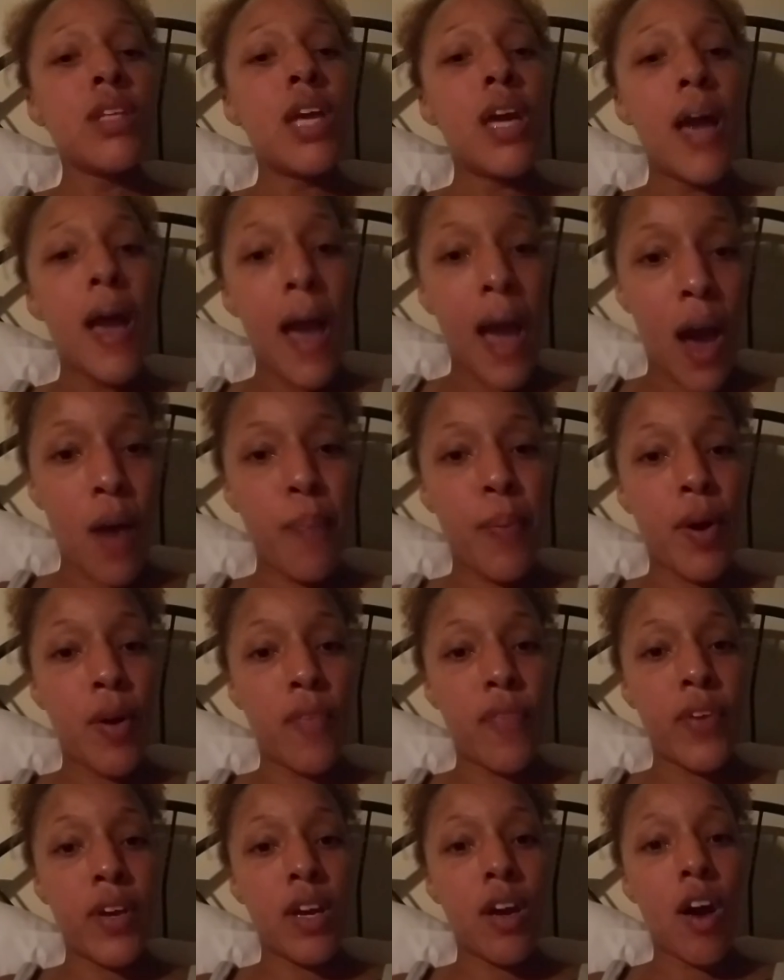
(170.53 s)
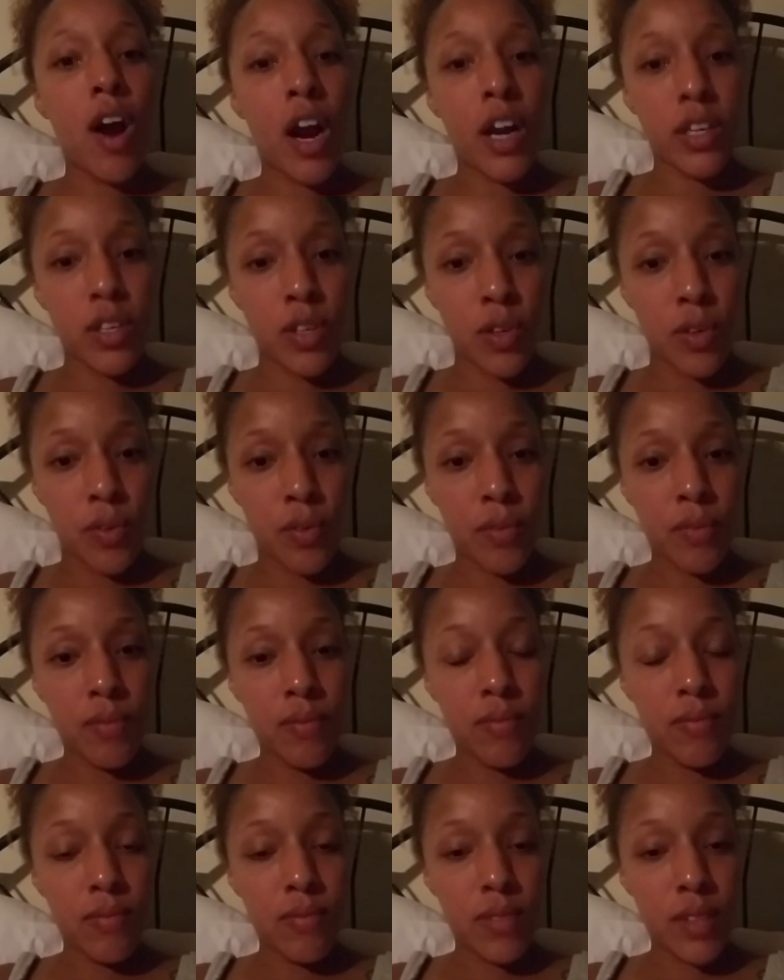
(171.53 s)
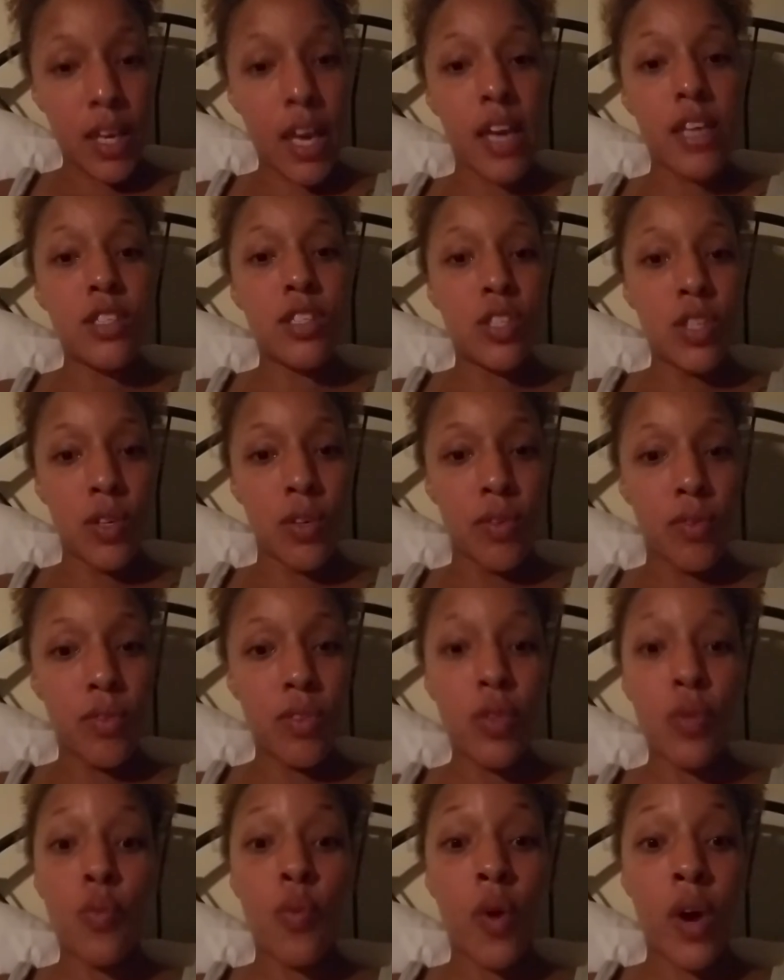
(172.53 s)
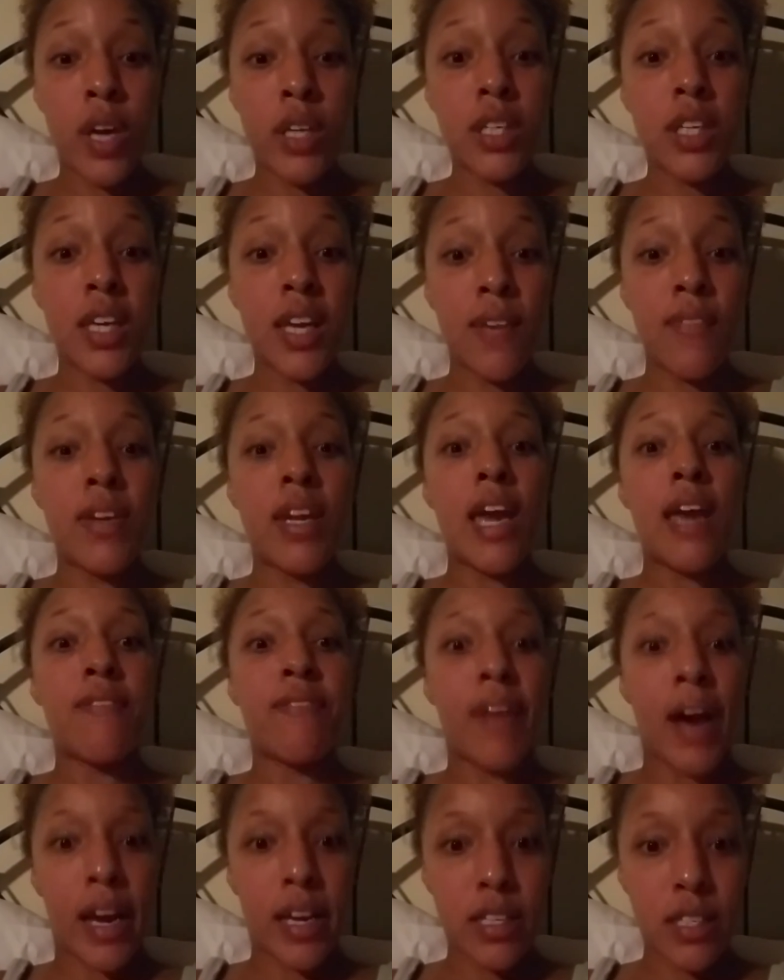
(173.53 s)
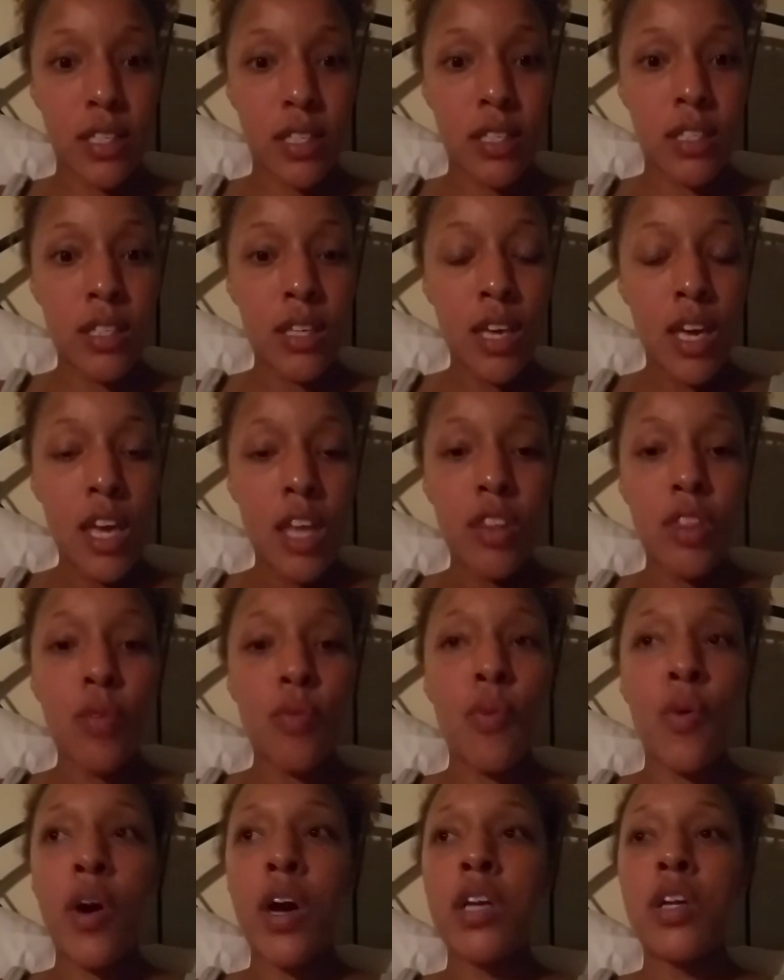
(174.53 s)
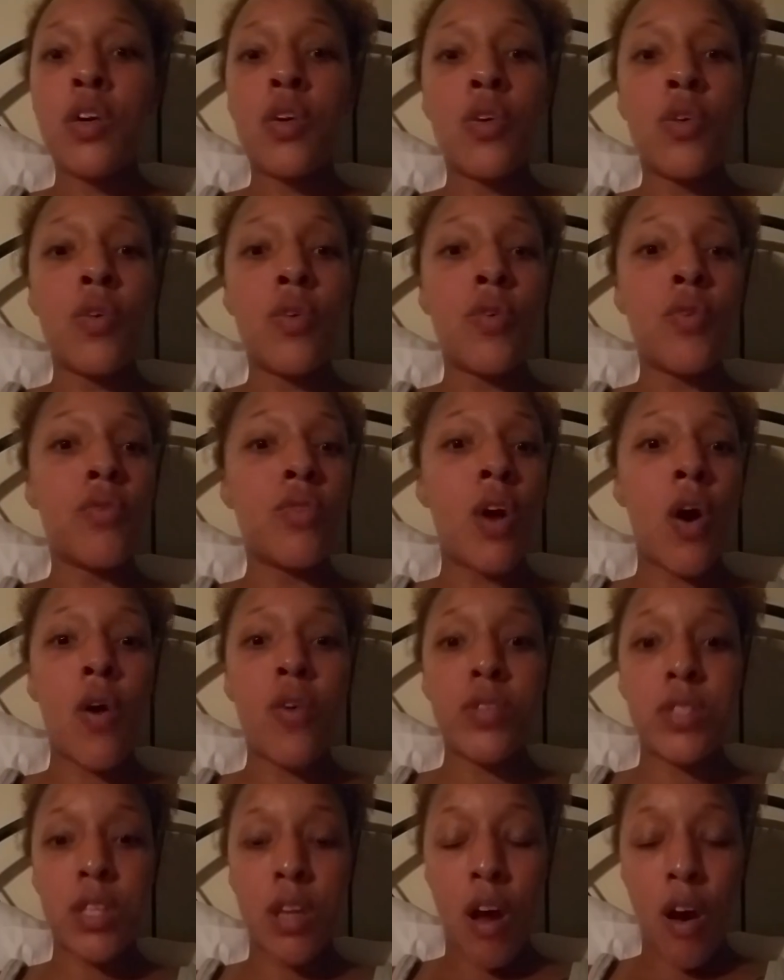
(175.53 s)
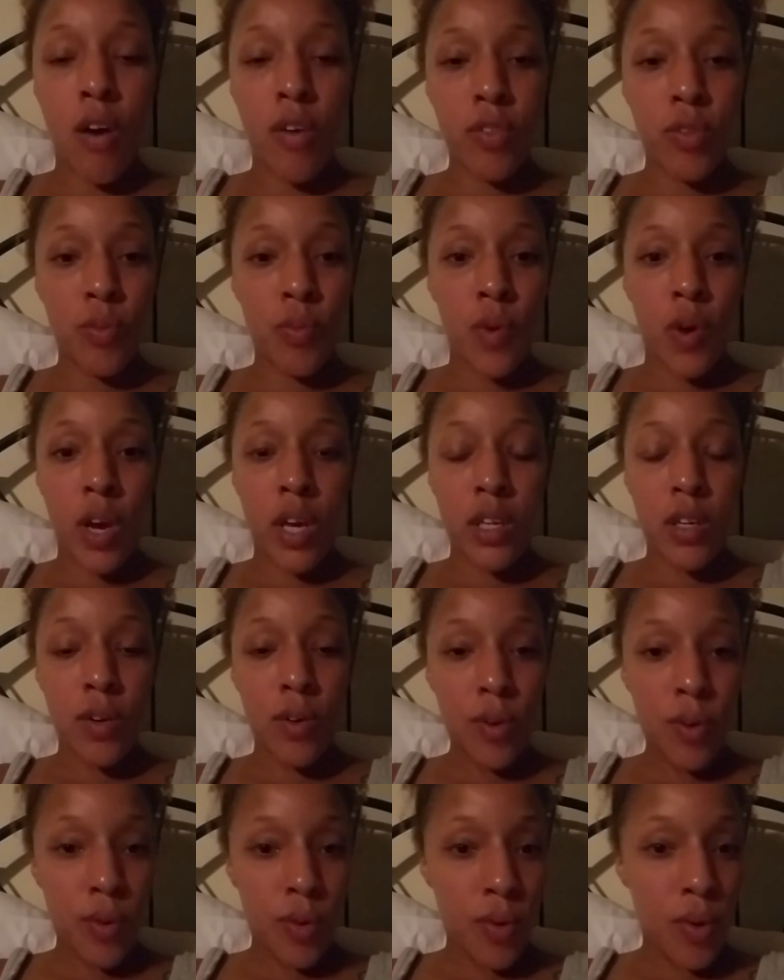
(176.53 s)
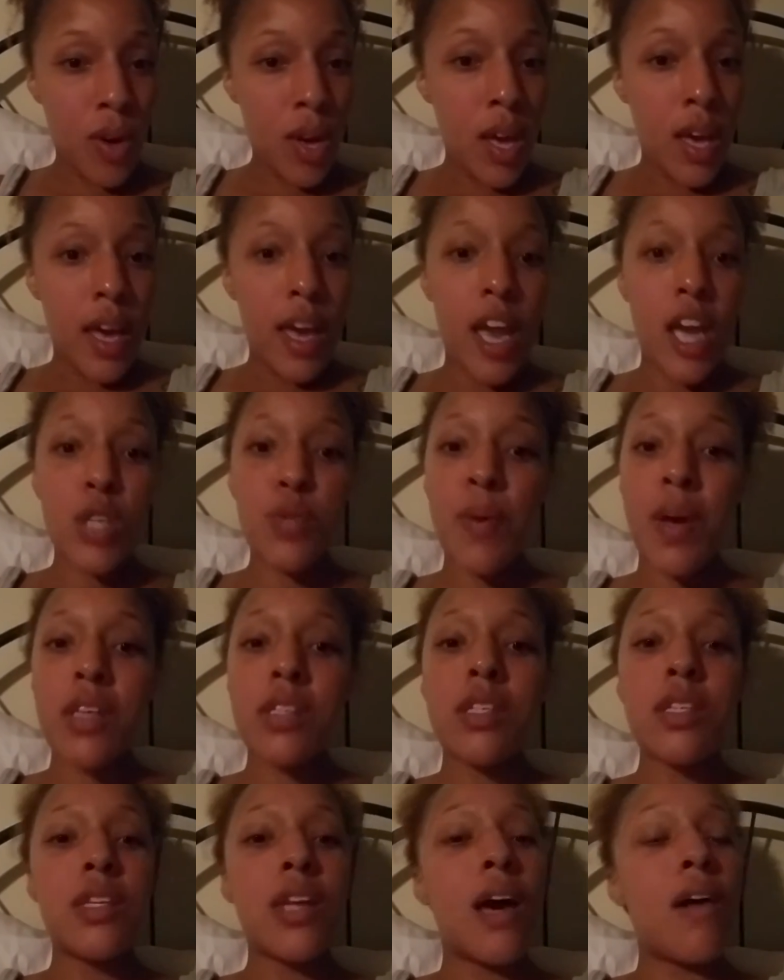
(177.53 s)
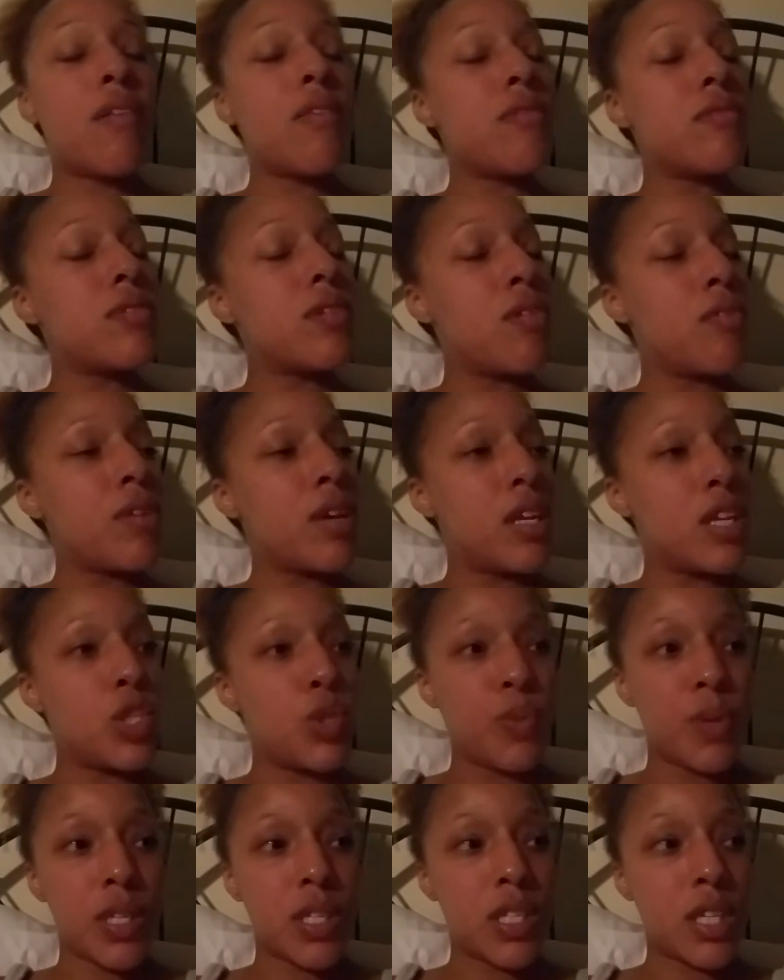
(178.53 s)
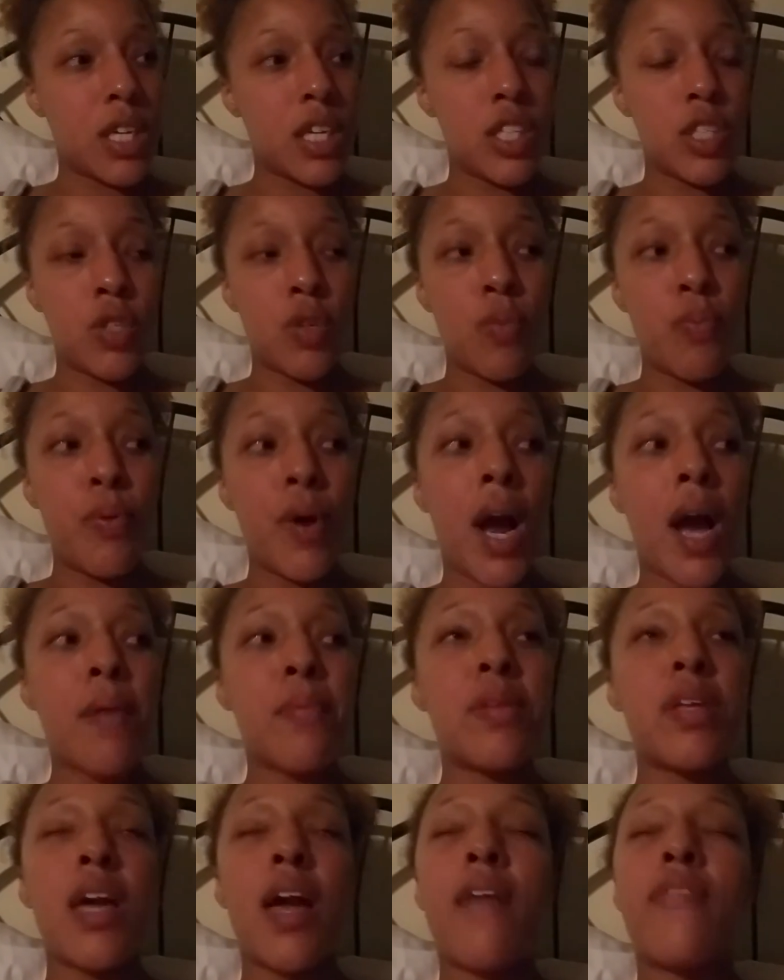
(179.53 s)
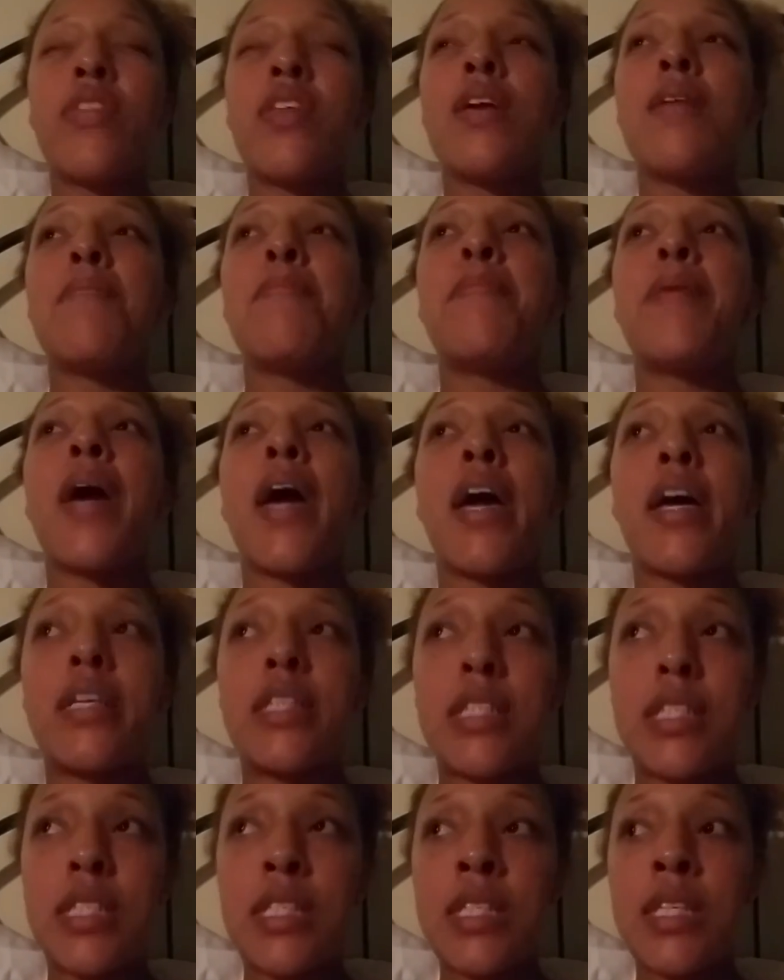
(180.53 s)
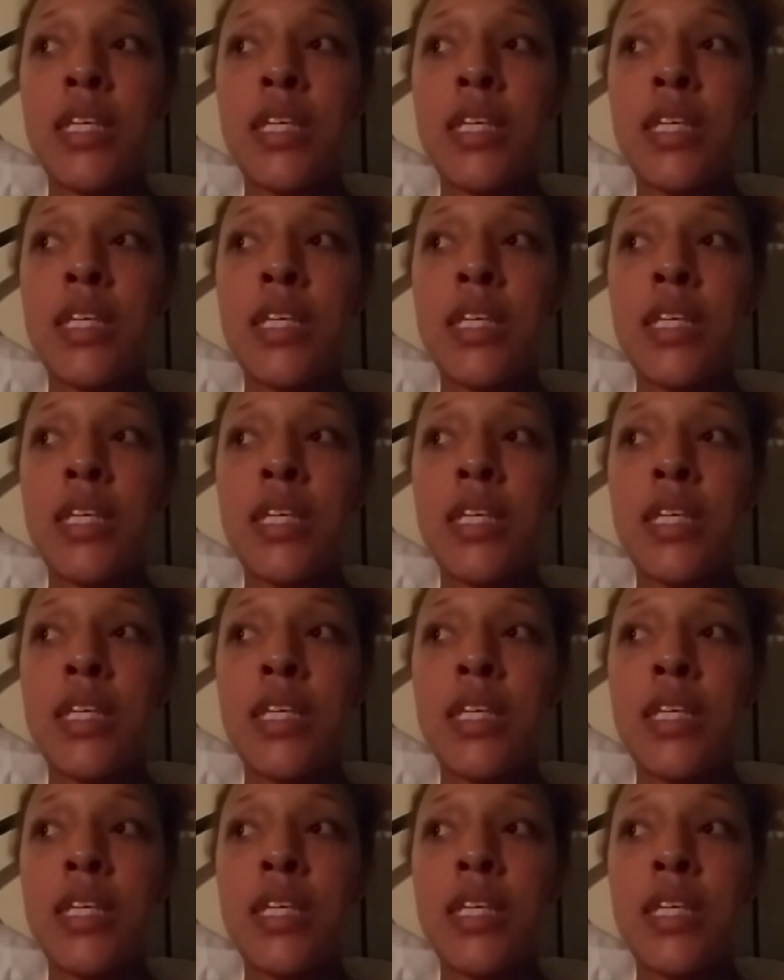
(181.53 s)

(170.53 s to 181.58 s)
How perfect are you? Yes, you. The one giving advice. The one who knows it all. The one who XYZ. Now, don't get it twisted, because you probably have the best